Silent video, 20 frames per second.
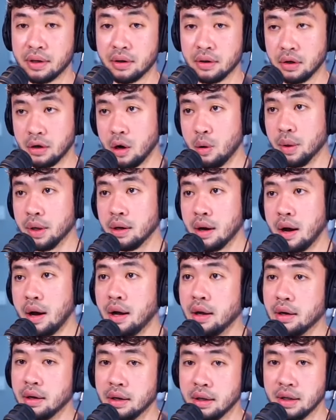that are going
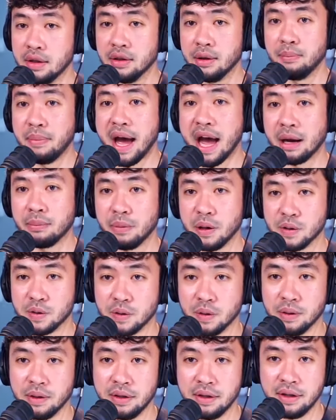on in the back
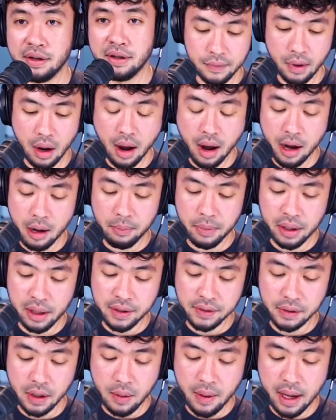muscle. But
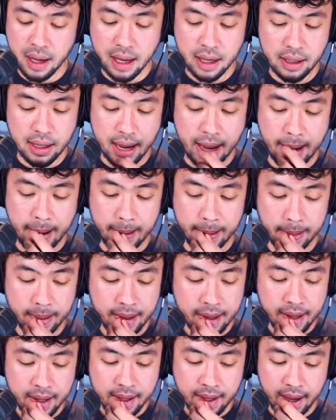let's go ahead now.
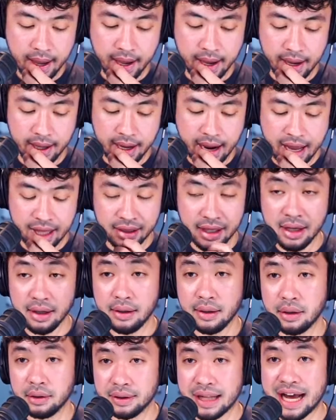And I
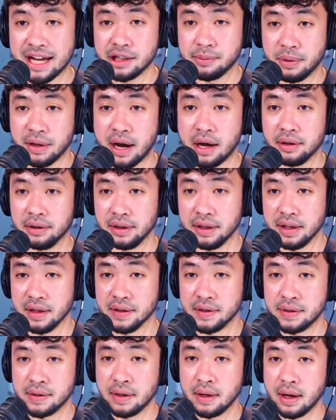think last but not
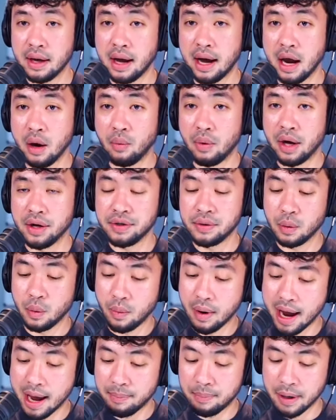least, I want to
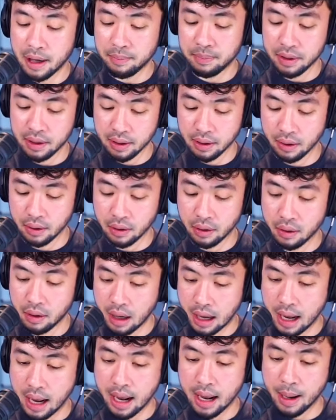wrap up here,
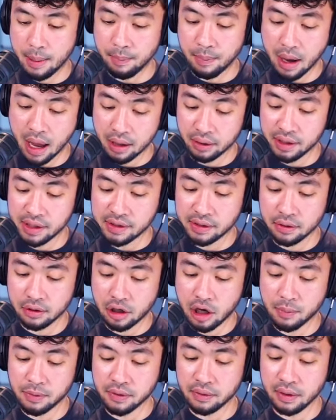at least in
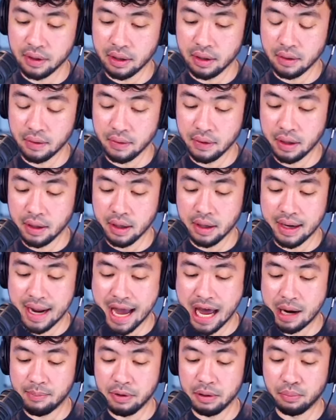terms of the
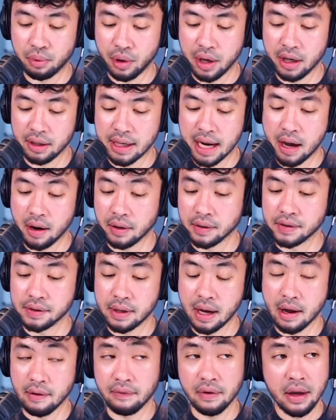anatomy breakdown and
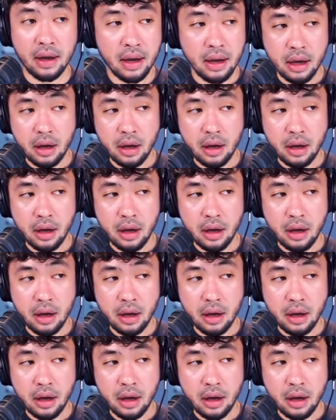stuff,